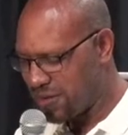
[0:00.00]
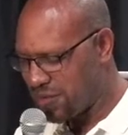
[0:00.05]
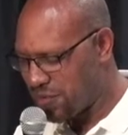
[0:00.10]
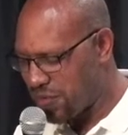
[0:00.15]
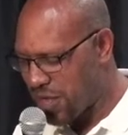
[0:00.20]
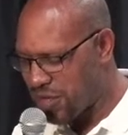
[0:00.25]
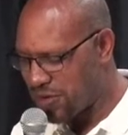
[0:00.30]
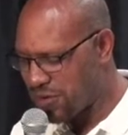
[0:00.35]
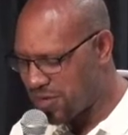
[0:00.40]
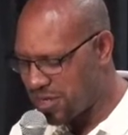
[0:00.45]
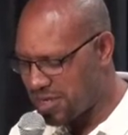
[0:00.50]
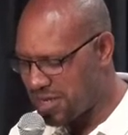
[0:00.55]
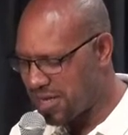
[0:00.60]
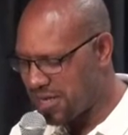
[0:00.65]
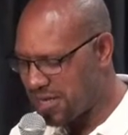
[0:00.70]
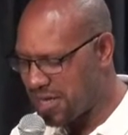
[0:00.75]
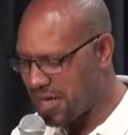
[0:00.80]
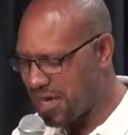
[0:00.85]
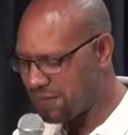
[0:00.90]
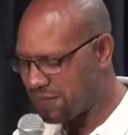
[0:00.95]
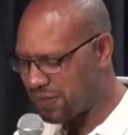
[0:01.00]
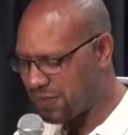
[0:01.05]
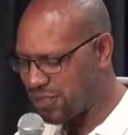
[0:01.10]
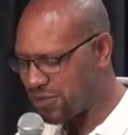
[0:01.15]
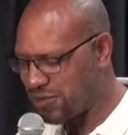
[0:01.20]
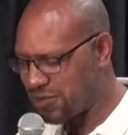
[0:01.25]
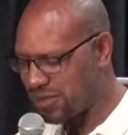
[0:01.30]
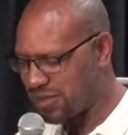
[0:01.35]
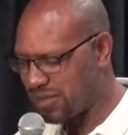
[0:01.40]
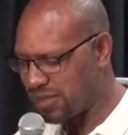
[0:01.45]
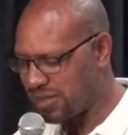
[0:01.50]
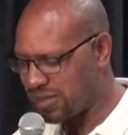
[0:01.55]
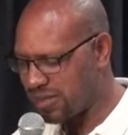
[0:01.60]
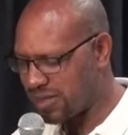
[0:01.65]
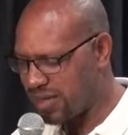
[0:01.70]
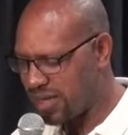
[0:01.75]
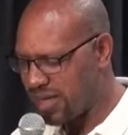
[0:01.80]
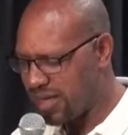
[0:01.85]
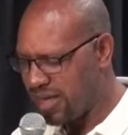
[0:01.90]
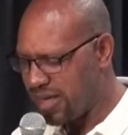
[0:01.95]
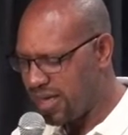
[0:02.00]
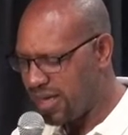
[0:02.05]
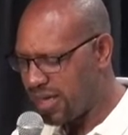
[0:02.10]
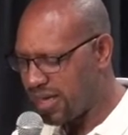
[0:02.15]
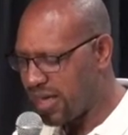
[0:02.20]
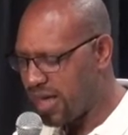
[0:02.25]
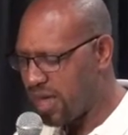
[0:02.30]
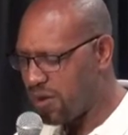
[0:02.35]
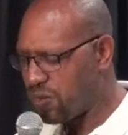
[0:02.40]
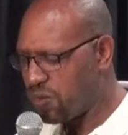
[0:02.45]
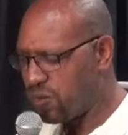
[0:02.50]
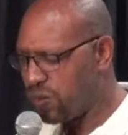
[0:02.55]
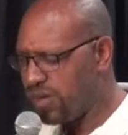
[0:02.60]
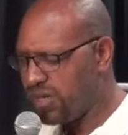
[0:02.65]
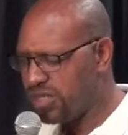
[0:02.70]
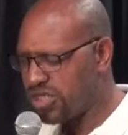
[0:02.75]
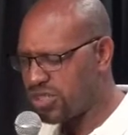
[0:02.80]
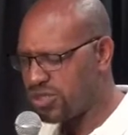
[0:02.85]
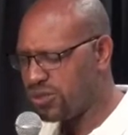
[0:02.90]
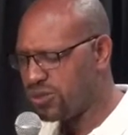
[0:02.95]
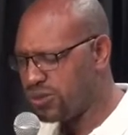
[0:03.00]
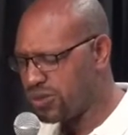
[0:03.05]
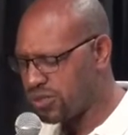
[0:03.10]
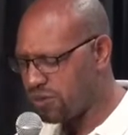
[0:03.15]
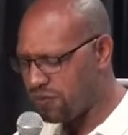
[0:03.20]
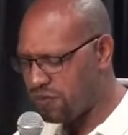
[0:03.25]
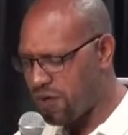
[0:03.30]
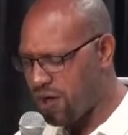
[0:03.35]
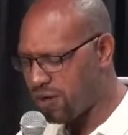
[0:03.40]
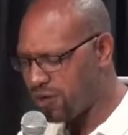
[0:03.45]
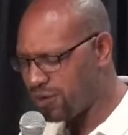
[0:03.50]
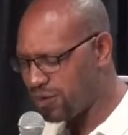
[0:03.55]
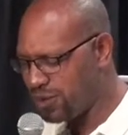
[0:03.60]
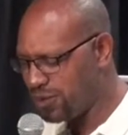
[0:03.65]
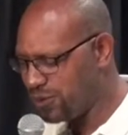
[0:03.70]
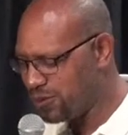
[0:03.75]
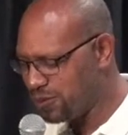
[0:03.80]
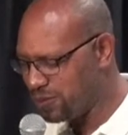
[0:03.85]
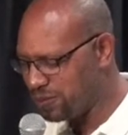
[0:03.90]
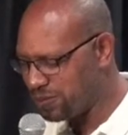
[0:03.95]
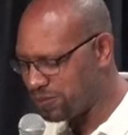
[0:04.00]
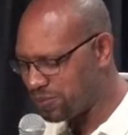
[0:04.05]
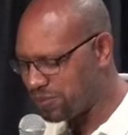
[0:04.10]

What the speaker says: Thank you today, God, for choosing us. And God, we choose to follow you.